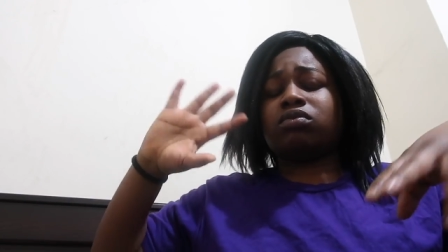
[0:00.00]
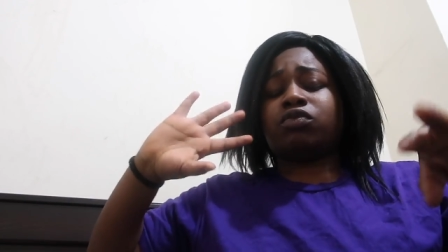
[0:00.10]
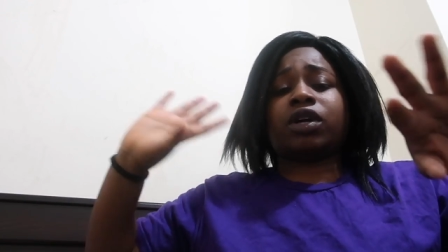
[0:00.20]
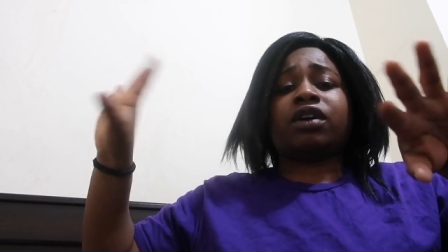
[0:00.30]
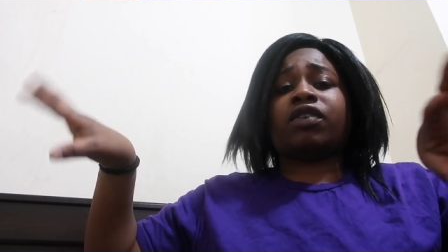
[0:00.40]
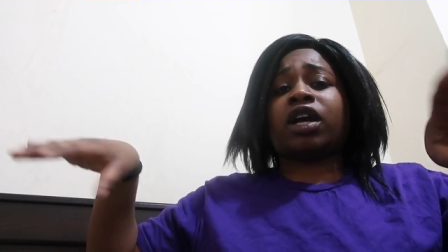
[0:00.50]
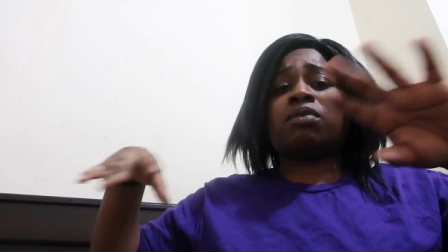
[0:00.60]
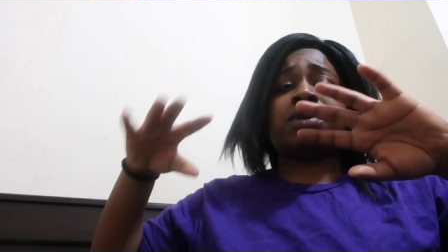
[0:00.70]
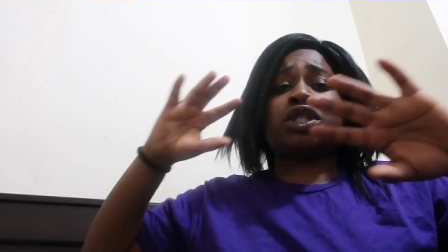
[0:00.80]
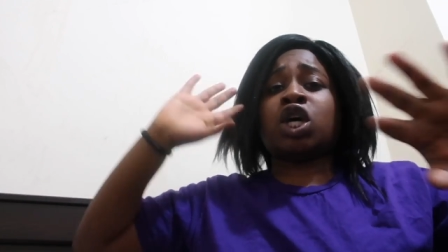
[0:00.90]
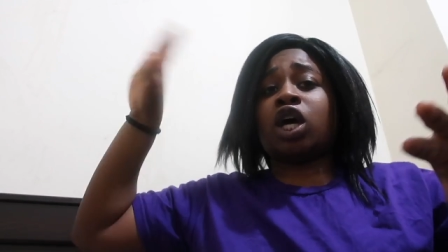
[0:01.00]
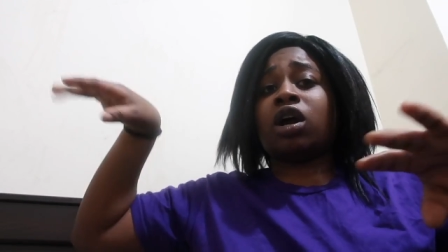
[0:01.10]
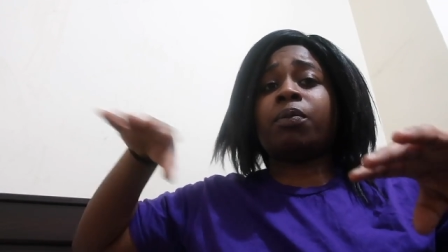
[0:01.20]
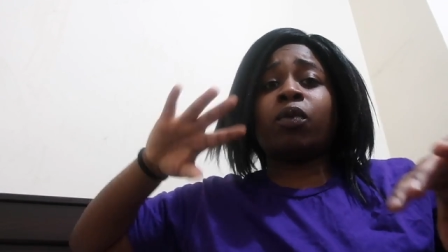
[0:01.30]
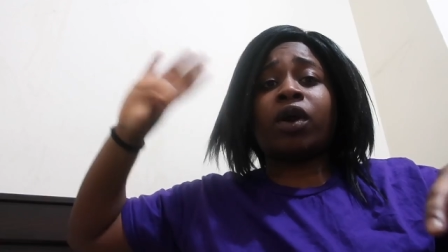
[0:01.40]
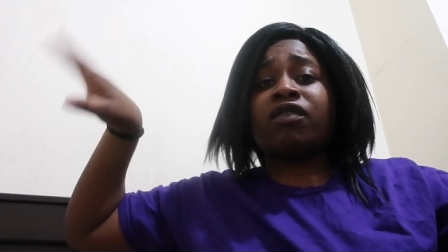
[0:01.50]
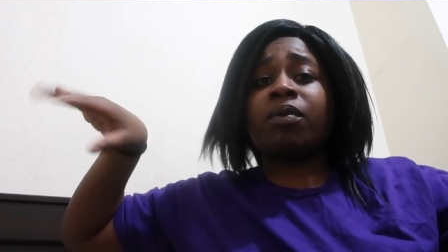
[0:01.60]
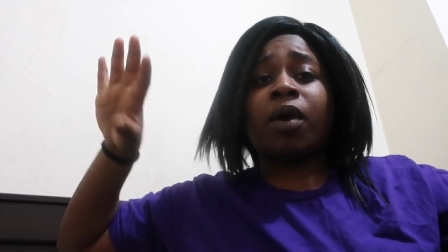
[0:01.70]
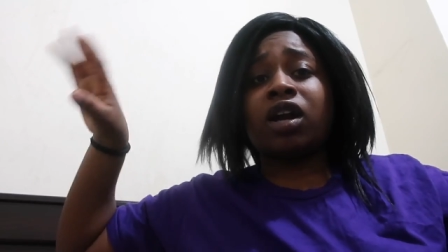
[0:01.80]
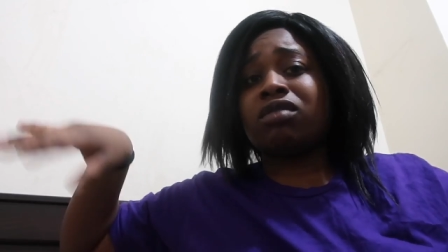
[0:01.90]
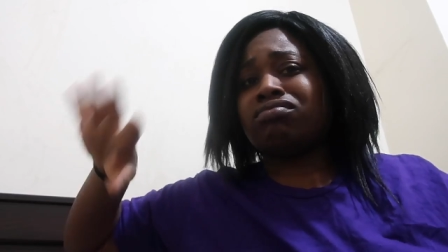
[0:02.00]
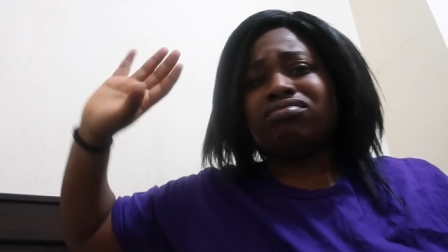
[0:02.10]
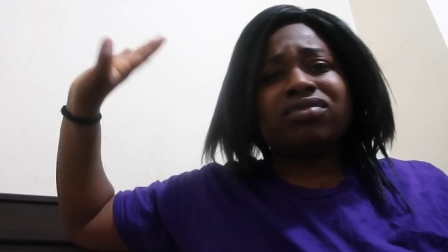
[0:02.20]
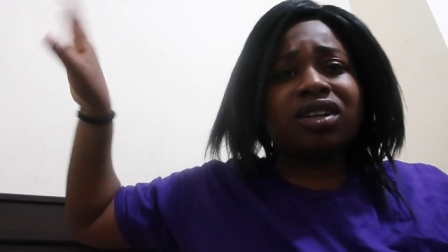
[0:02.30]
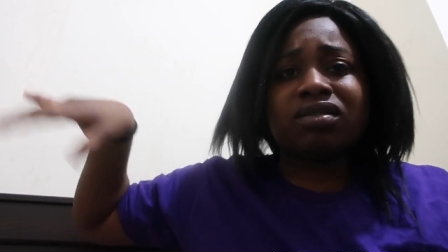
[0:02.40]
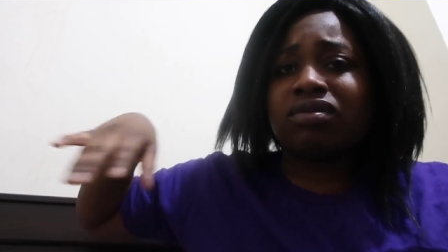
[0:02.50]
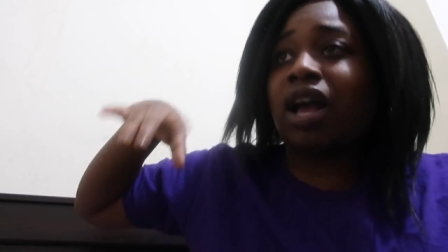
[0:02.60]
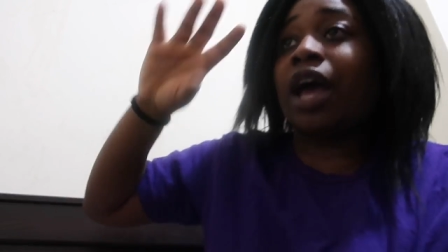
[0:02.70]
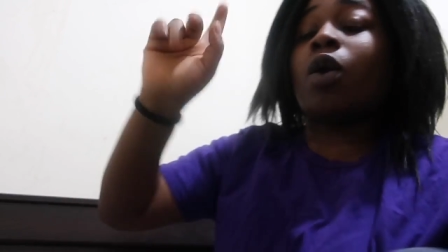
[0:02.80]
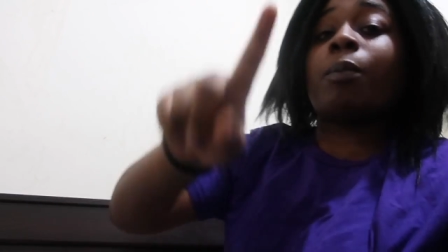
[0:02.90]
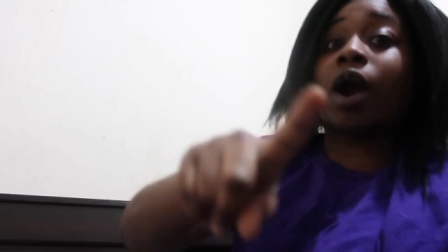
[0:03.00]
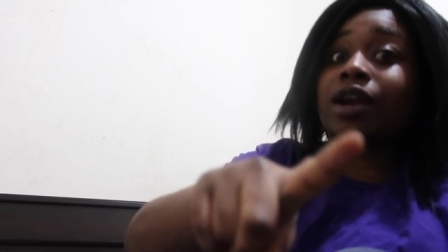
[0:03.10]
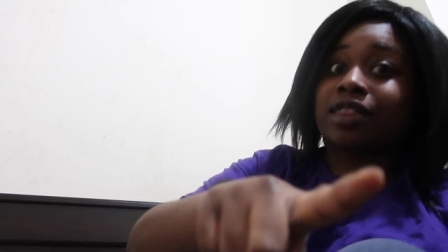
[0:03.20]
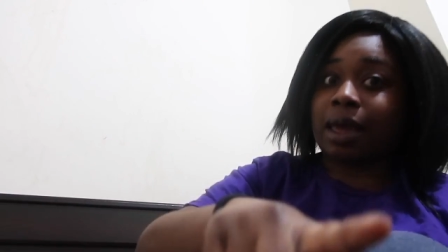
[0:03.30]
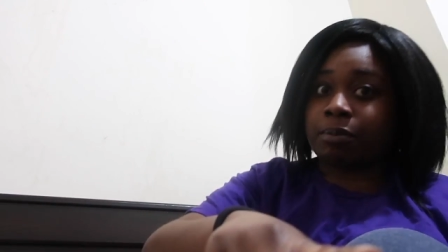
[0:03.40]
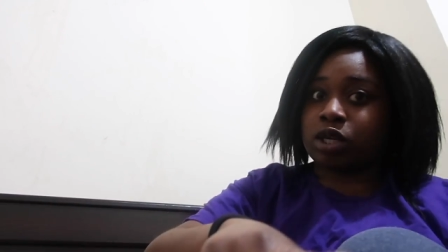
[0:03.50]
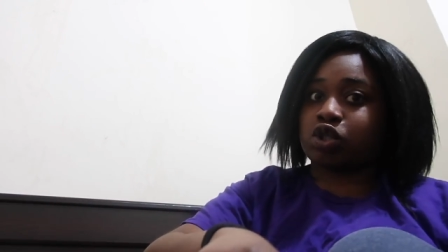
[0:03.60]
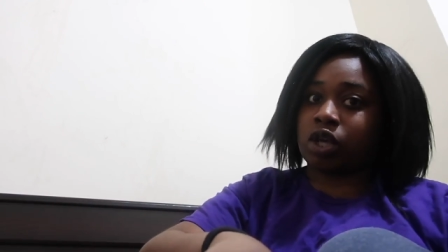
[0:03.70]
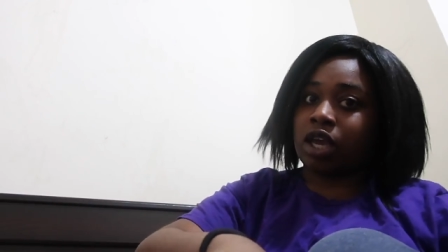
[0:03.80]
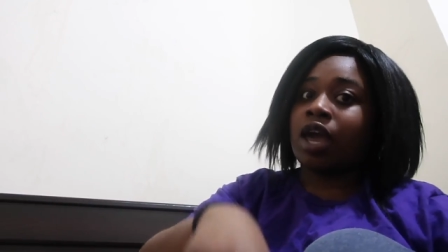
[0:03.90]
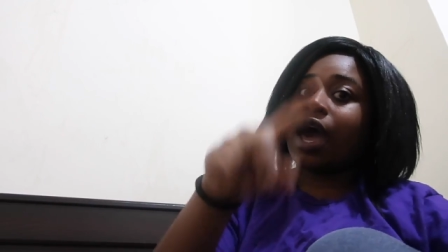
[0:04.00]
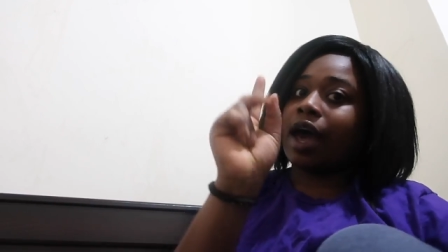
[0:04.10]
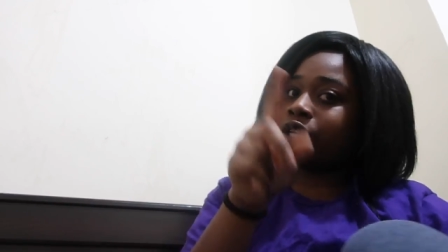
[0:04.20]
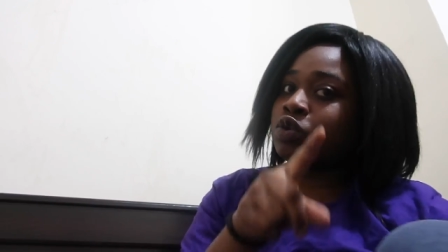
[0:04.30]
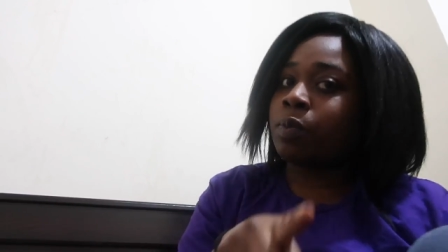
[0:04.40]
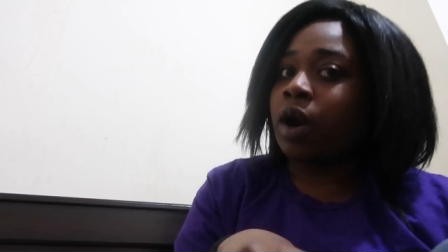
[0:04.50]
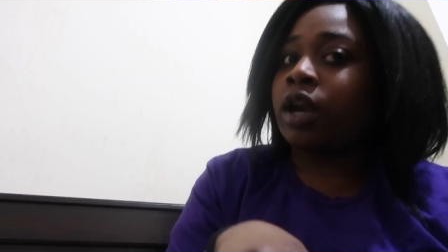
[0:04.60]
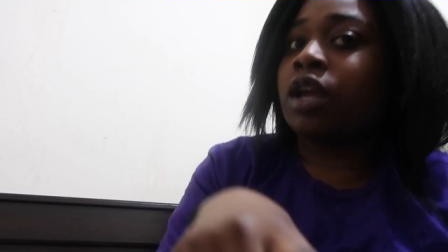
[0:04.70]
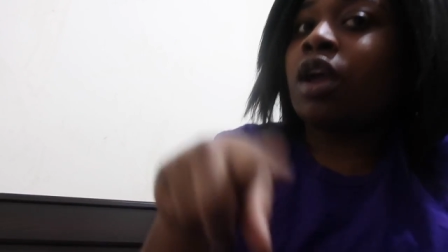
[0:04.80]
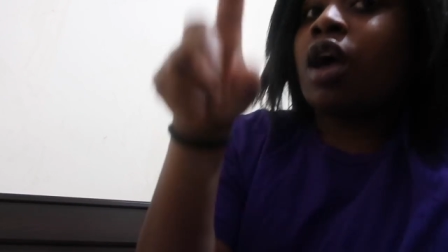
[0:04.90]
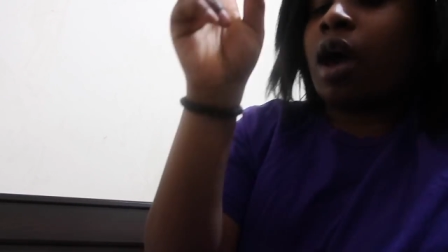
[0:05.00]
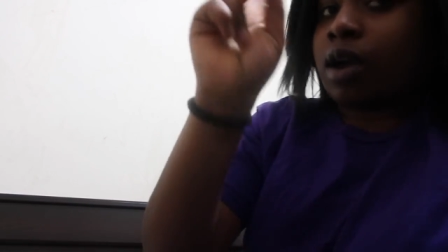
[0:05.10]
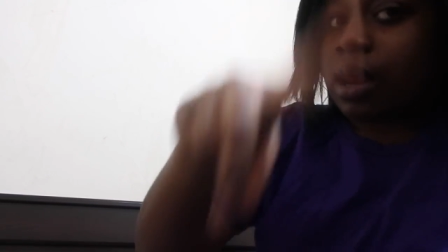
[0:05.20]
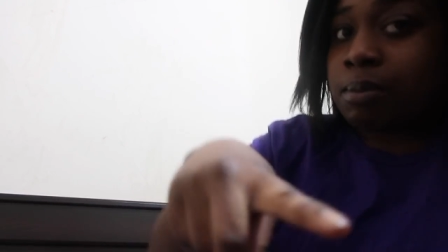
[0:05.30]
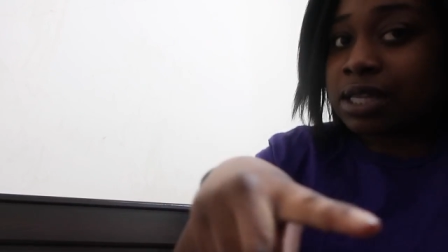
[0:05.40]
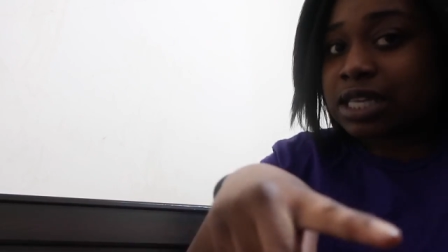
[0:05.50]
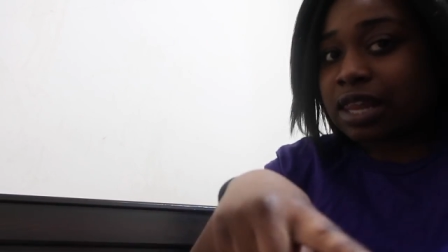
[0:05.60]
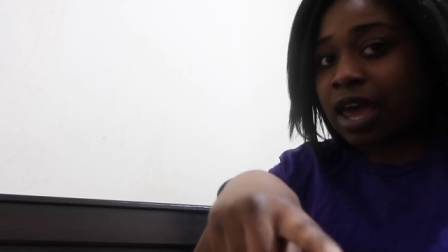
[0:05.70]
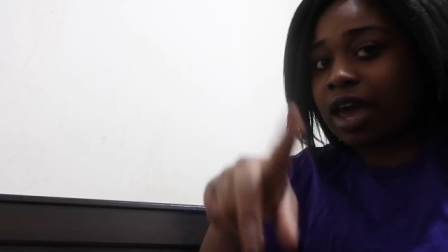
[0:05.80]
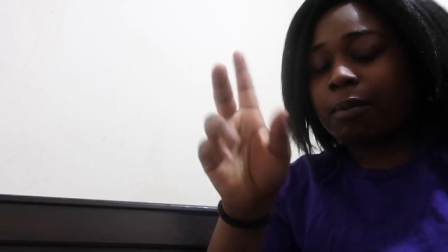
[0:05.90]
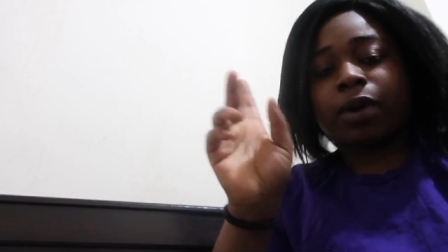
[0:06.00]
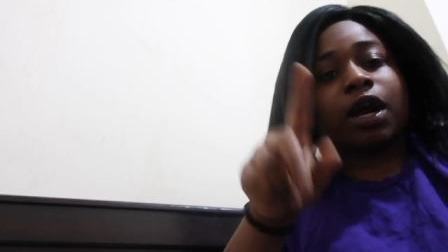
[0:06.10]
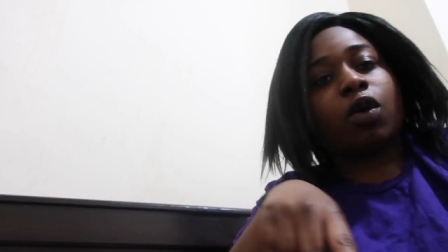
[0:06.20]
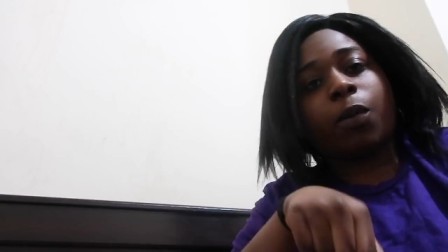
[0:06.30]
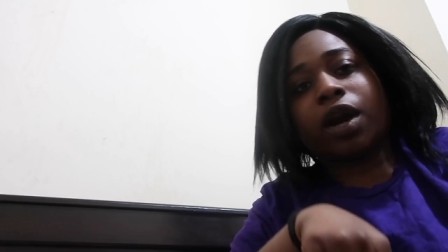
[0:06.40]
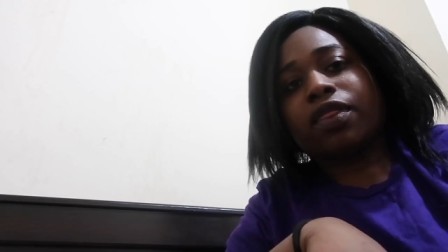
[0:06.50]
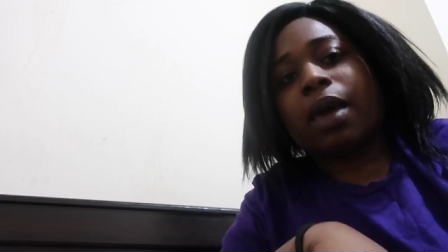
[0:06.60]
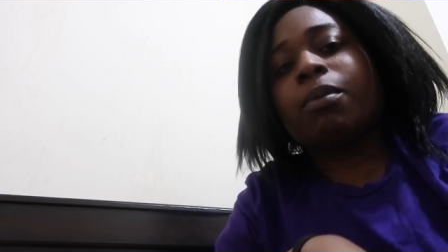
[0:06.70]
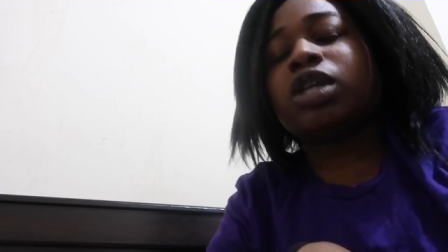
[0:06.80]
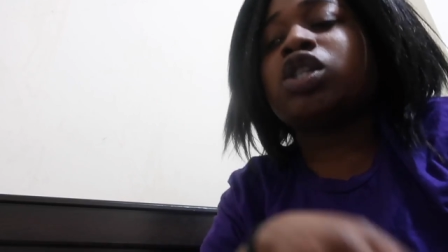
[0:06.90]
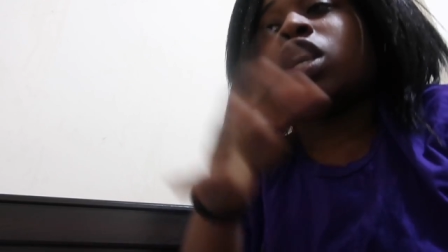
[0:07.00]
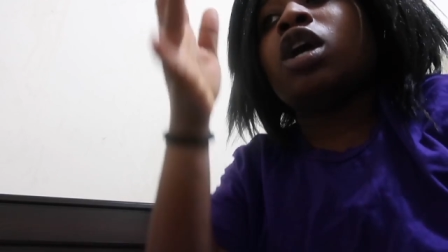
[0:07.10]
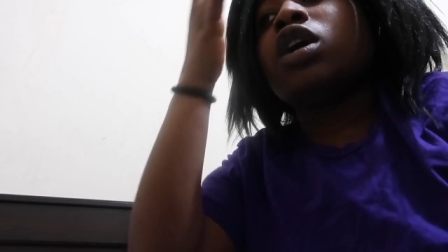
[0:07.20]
whatever i could be turned up on whatever party mm, I don't party that much, okay? I do party. I'm going to admit to that, but I don't party that much.